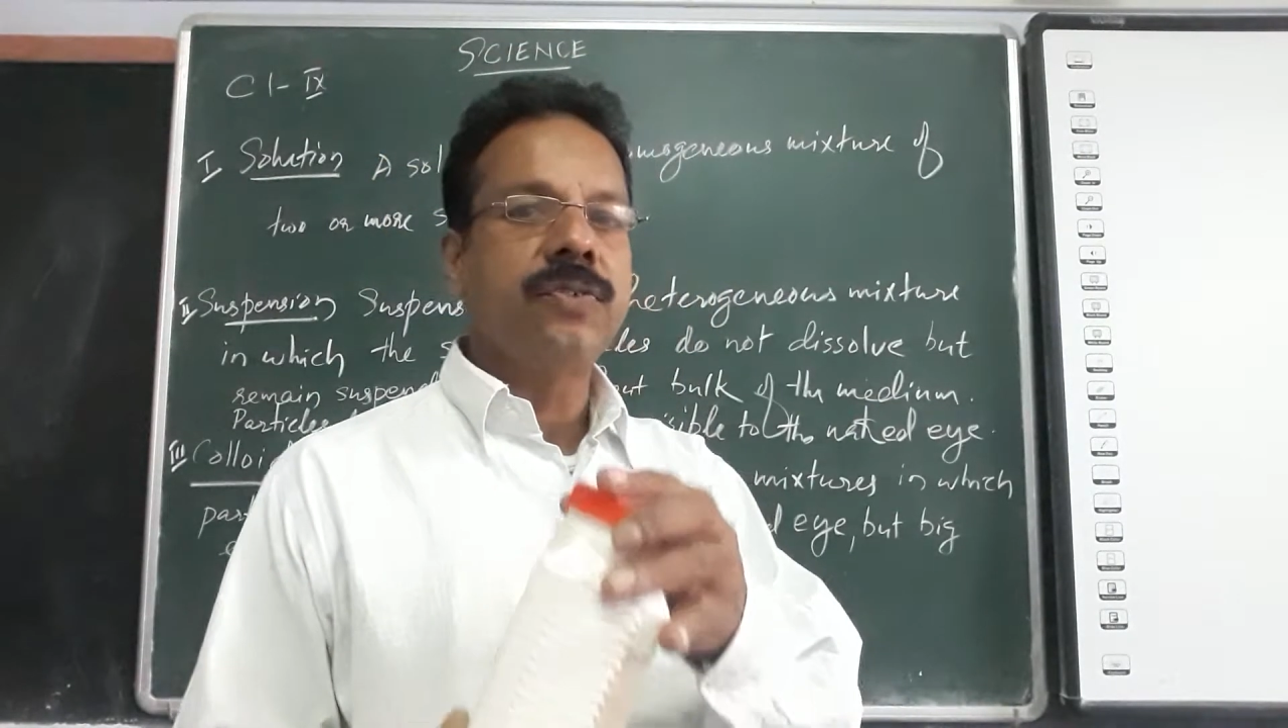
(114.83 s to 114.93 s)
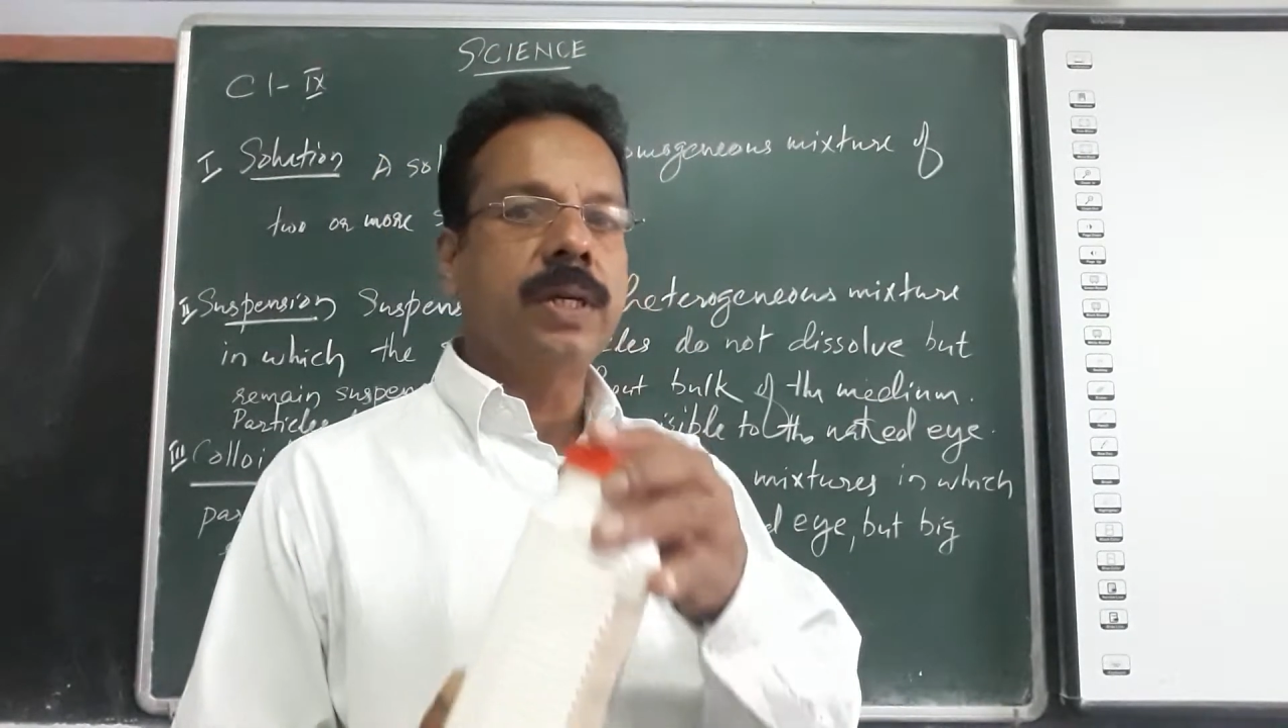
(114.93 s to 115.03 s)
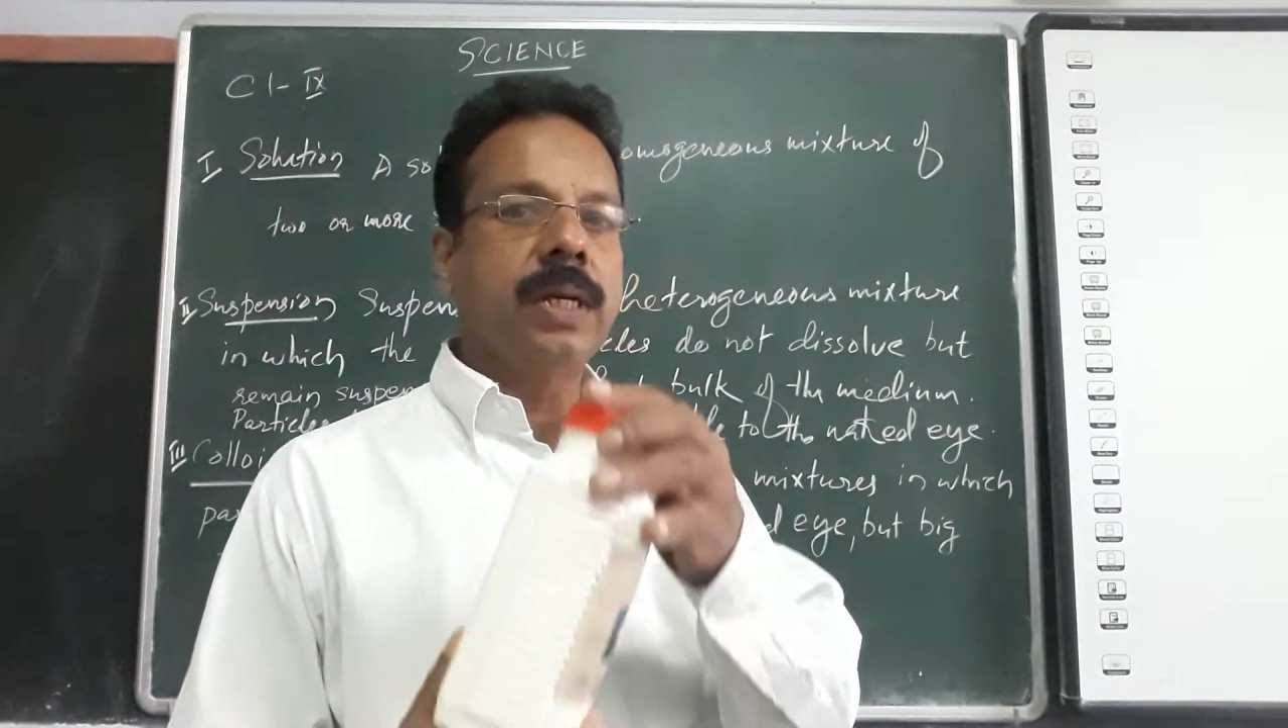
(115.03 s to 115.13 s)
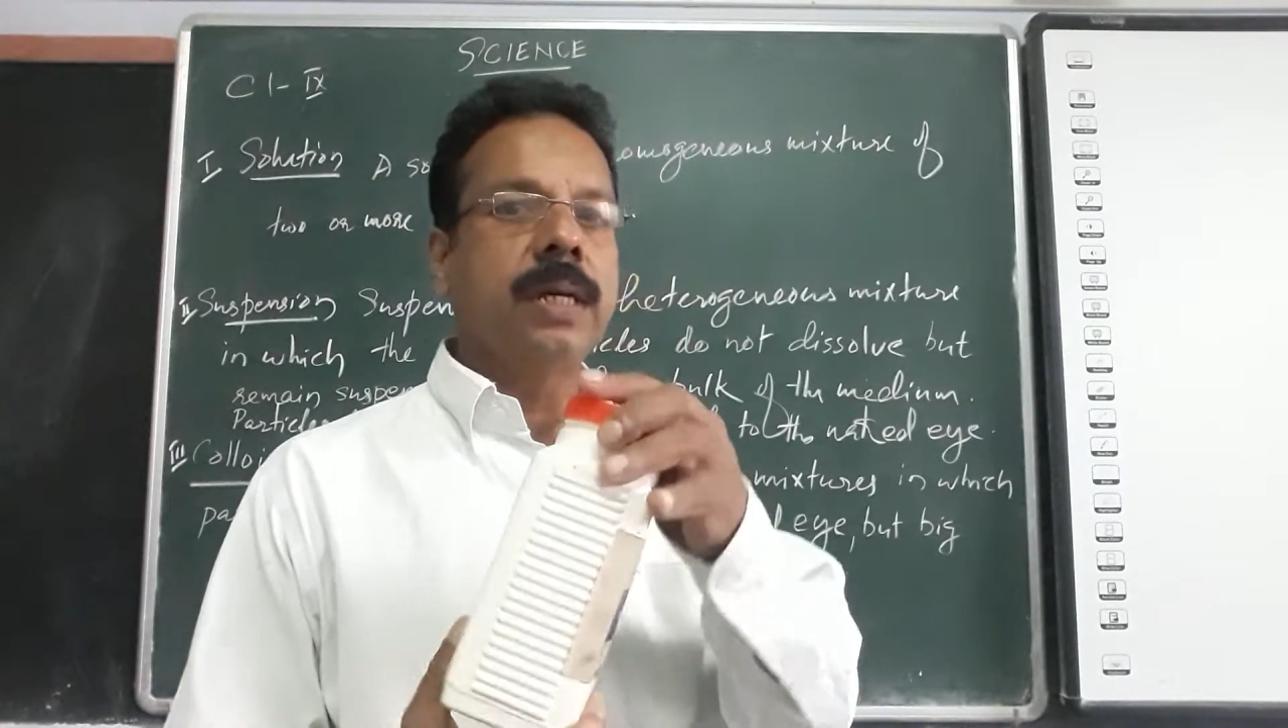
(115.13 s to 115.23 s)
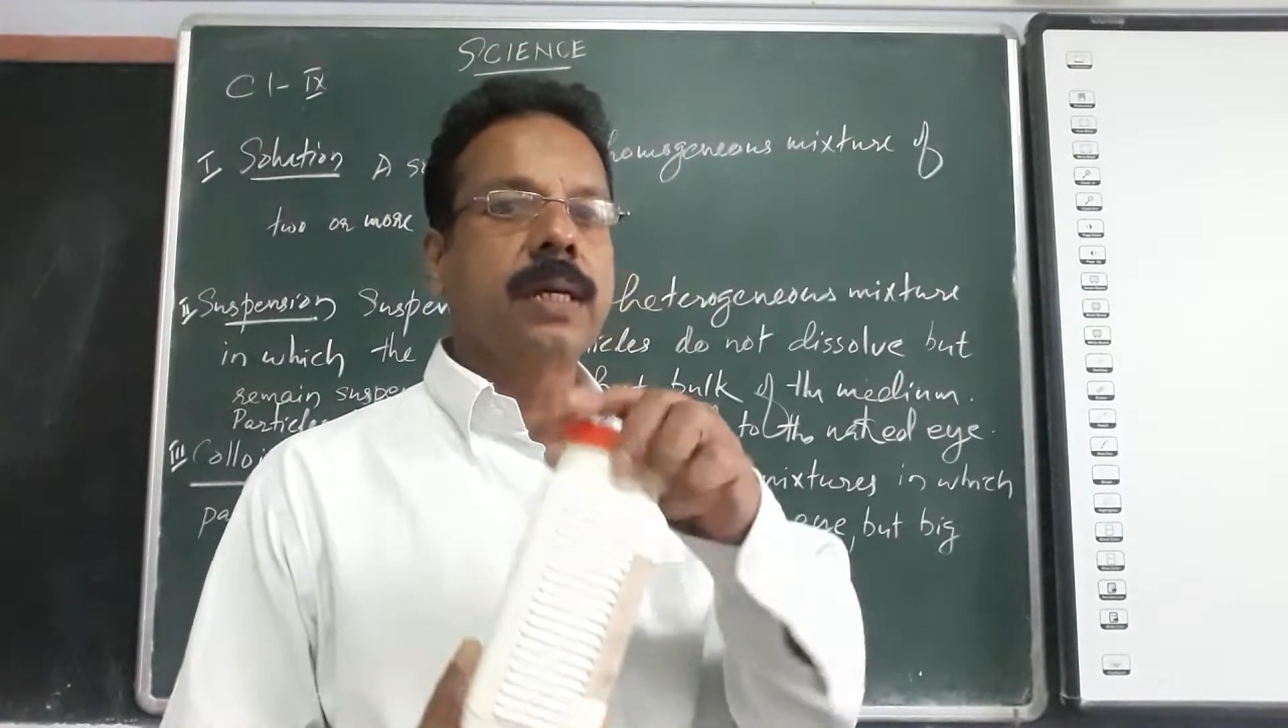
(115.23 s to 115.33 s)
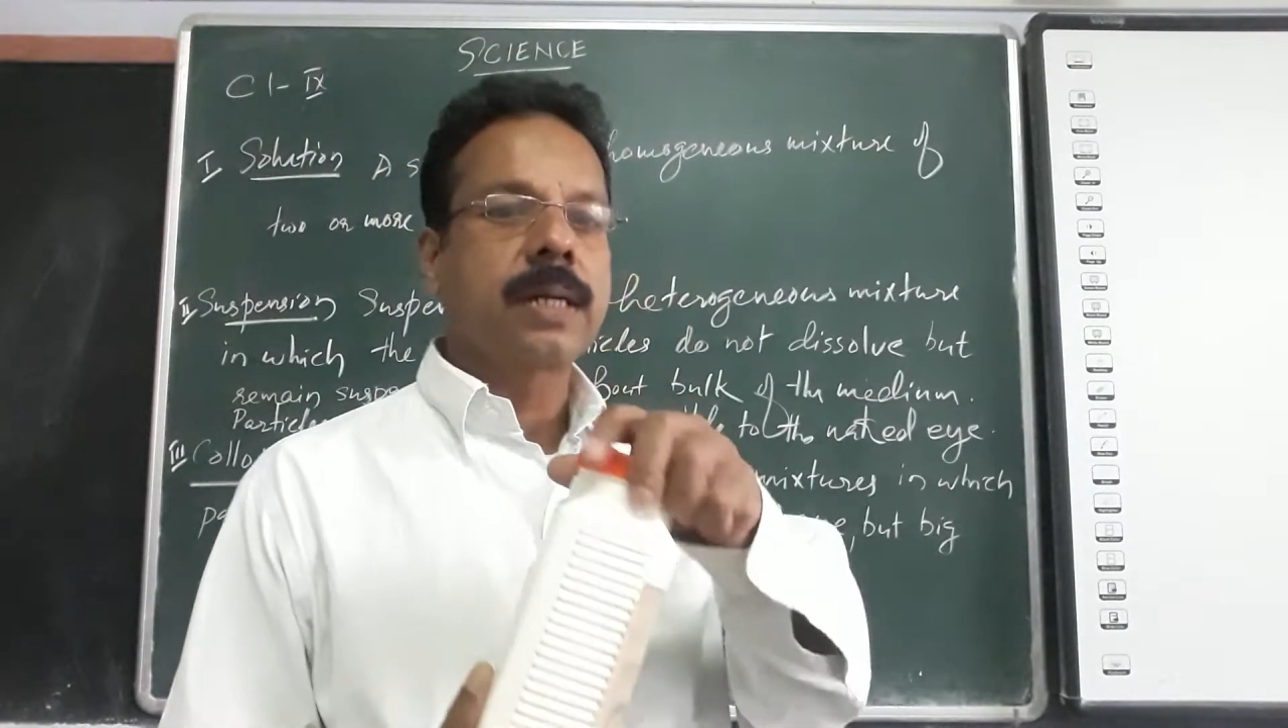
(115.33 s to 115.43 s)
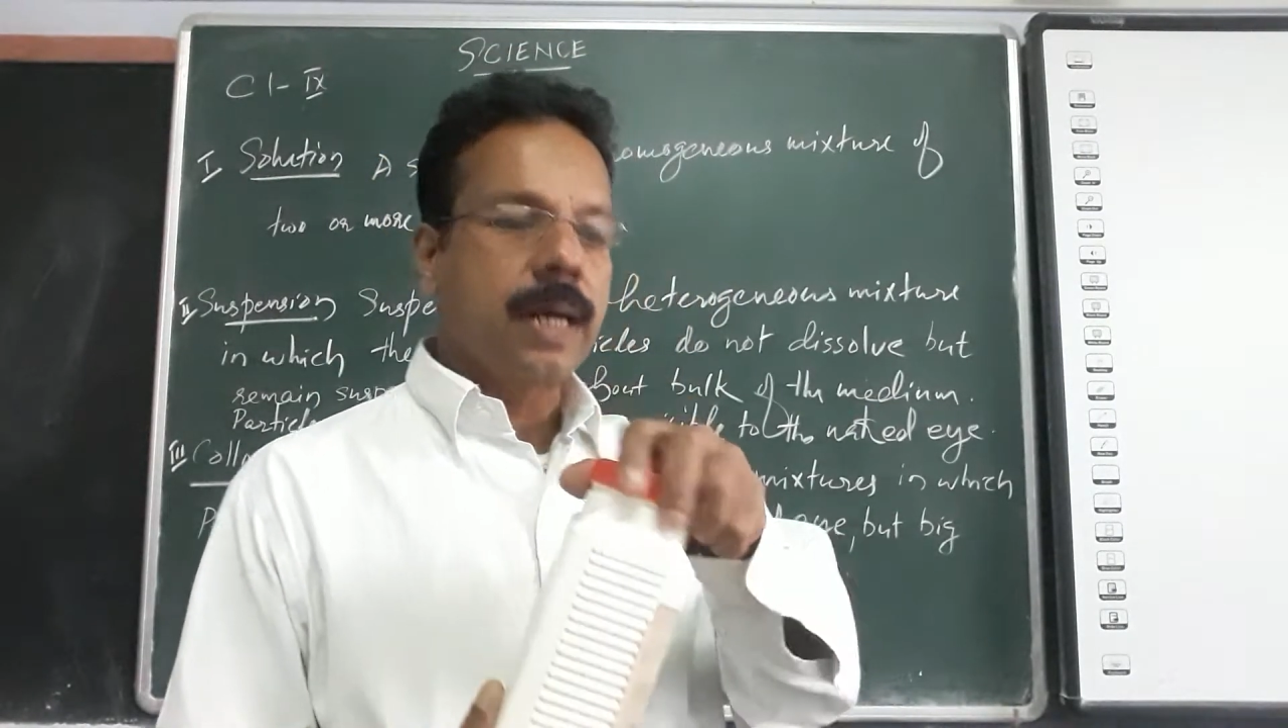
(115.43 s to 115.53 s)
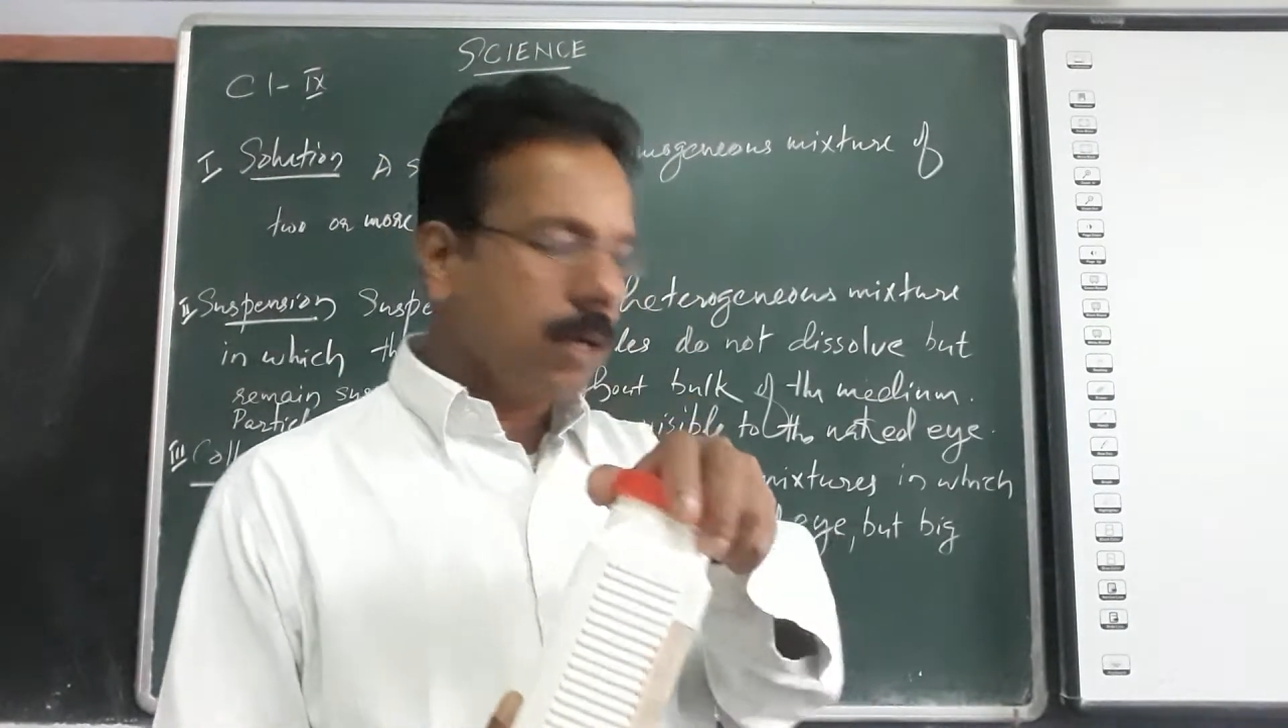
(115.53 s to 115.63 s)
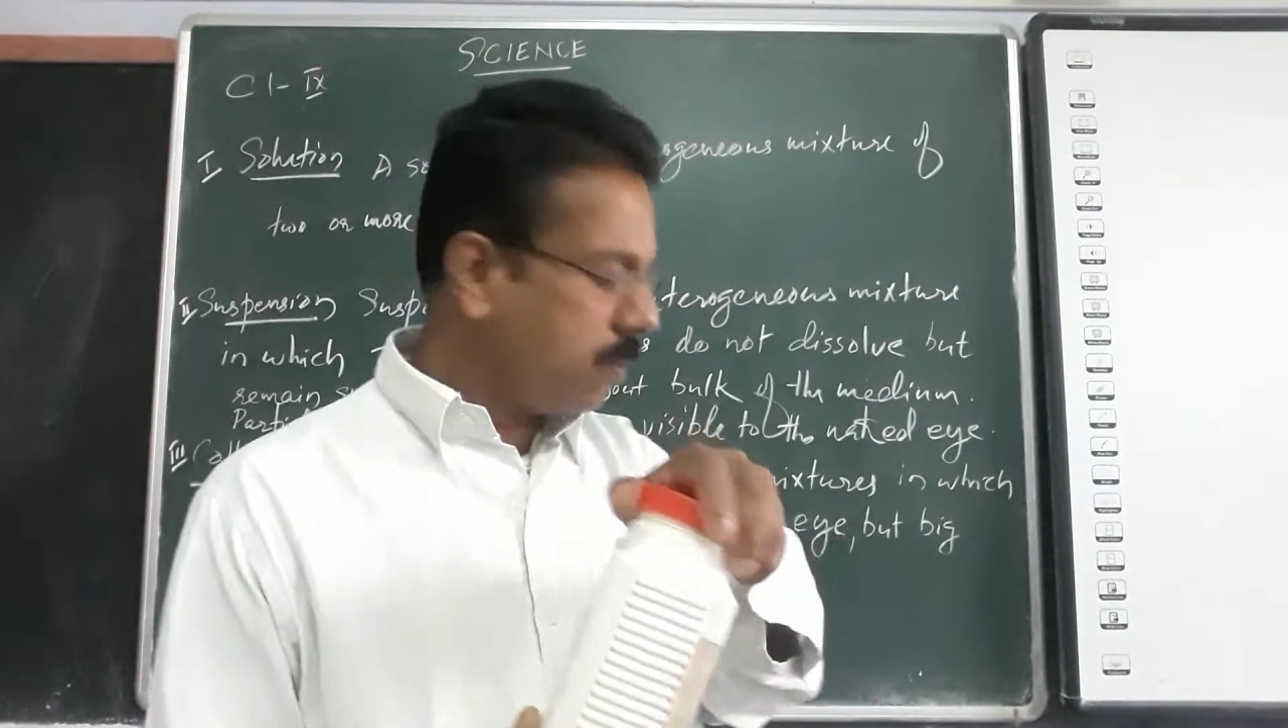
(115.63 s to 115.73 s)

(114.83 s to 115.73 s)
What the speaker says: the color